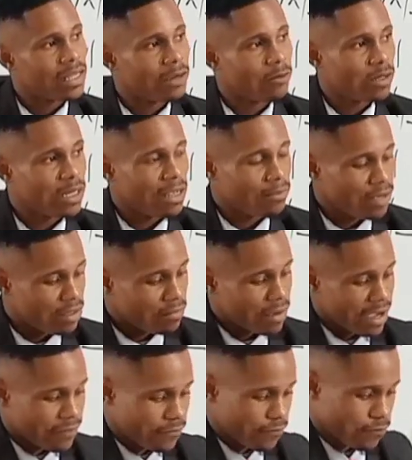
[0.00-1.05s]
Like, what I
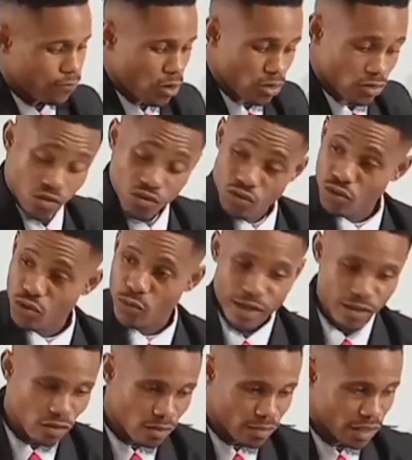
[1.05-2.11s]
mean by front, you know
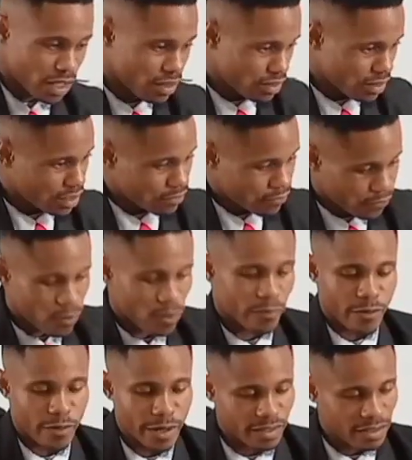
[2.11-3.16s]
when something is in the
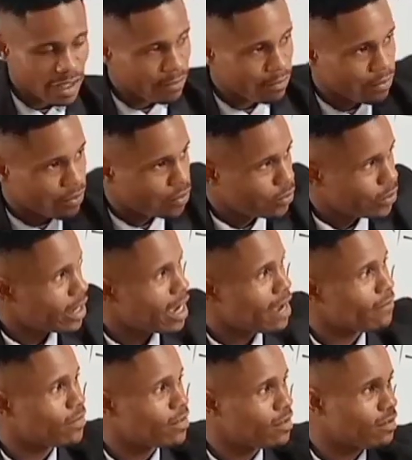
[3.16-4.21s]
front. For example, we
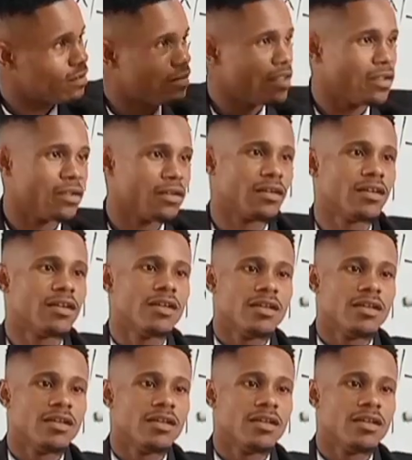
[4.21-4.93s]
have this thing.